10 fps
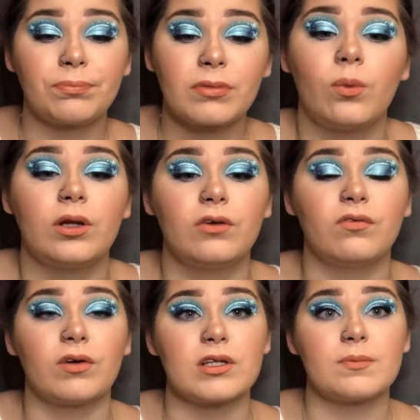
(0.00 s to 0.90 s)
when you
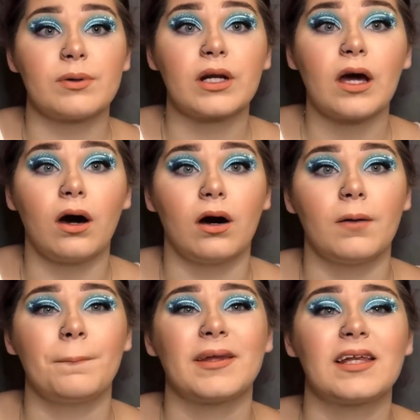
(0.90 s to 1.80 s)
first put it
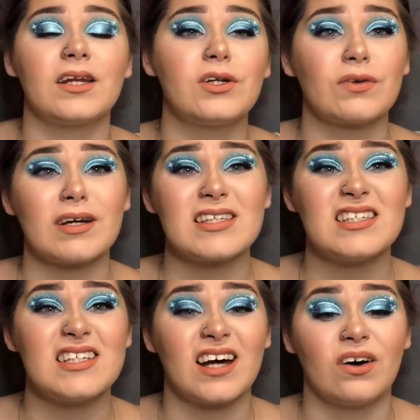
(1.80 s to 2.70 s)
on, but then it dries
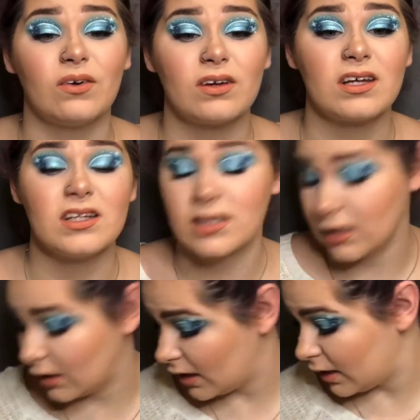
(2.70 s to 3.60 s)
down into
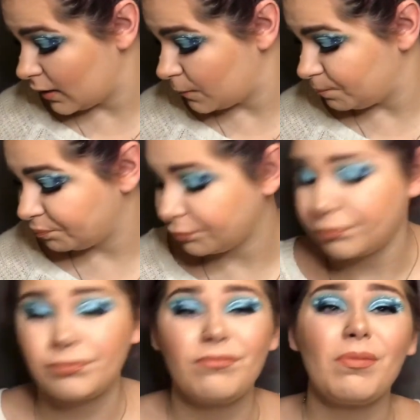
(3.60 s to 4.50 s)
like
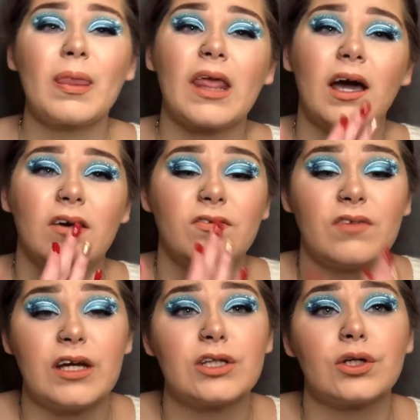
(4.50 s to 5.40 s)
a
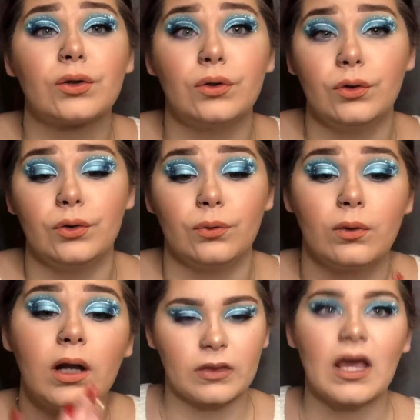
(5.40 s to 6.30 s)
fainter nude.